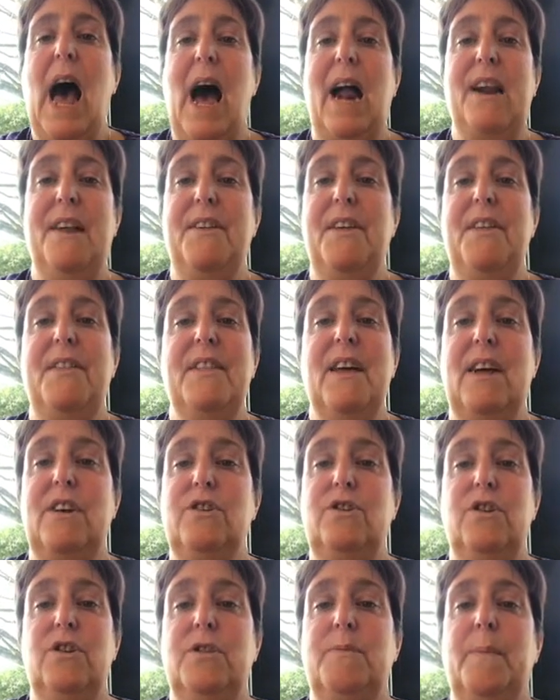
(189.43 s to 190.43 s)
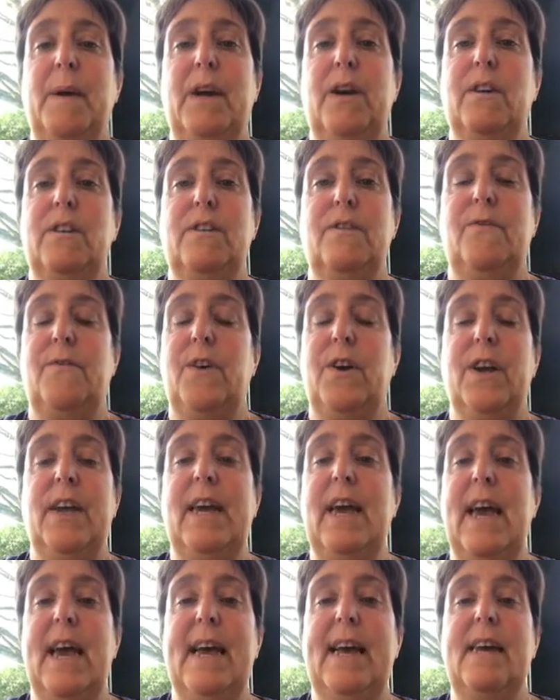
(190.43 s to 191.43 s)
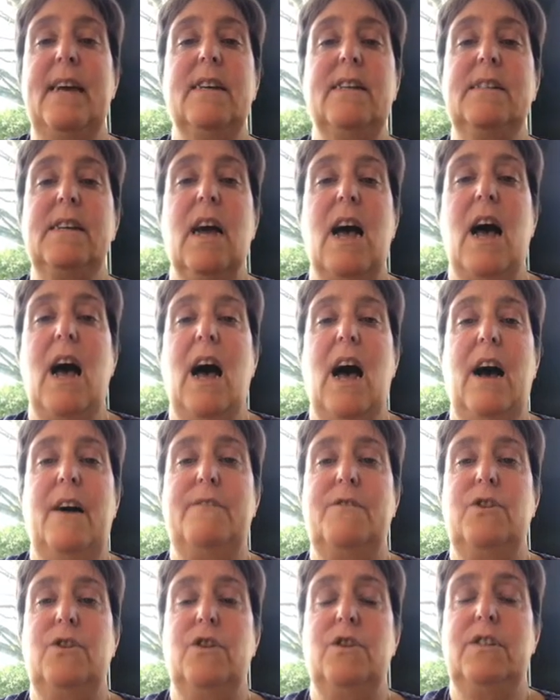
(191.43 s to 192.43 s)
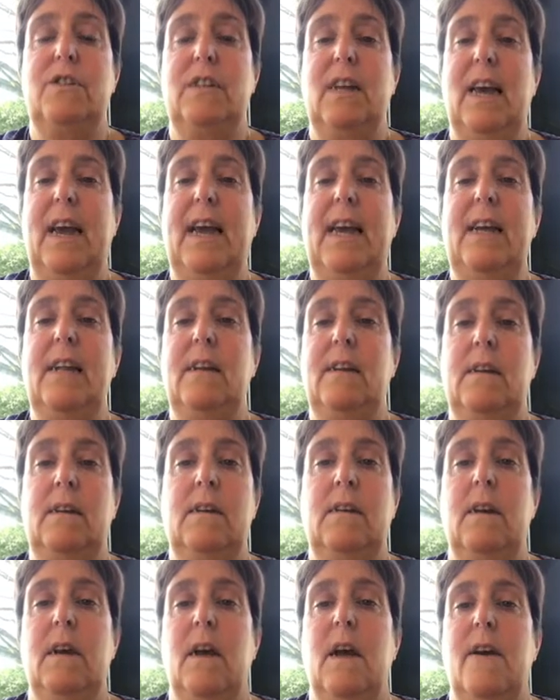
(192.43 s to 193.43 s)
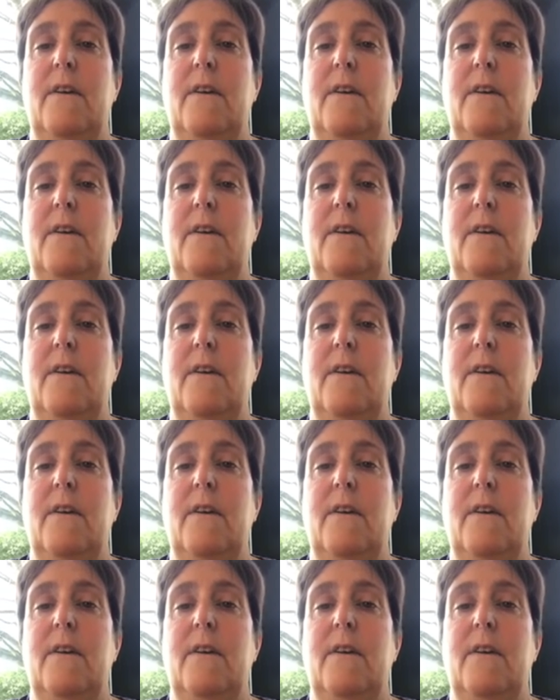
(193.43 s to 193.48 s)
And I think that's just because for years I've just eaten